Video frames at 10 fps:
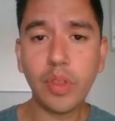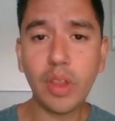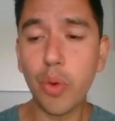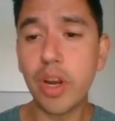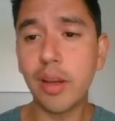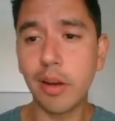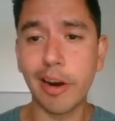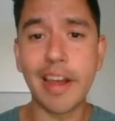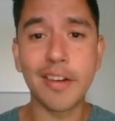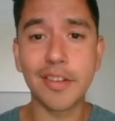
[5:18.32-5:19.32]
where
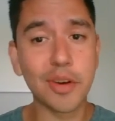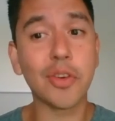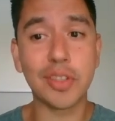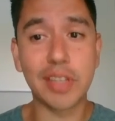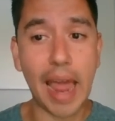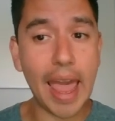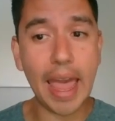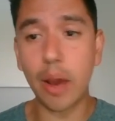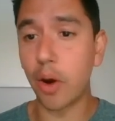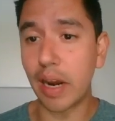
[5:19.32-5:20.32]
your inner circle is an
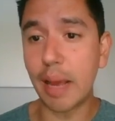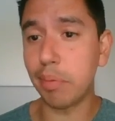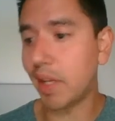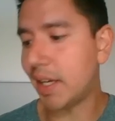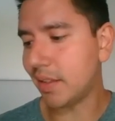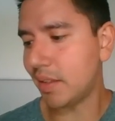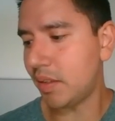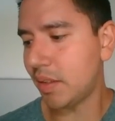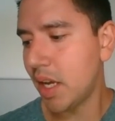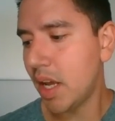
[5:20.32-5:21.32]
A or an A plus,
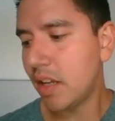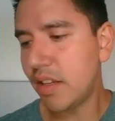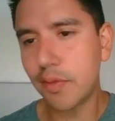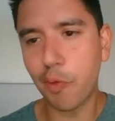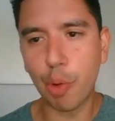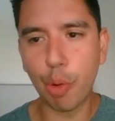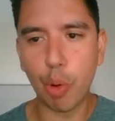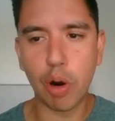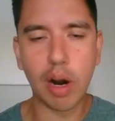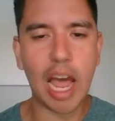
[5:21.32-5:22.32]
it's just
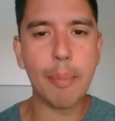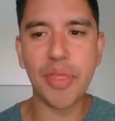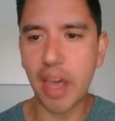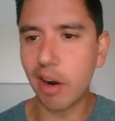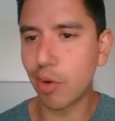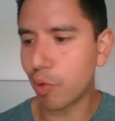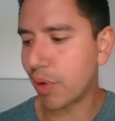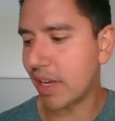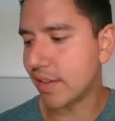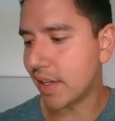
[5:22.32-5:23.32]
for hypothetical
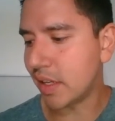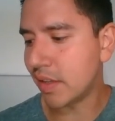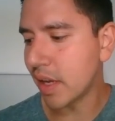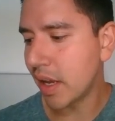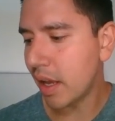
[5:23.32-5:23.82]
reasons.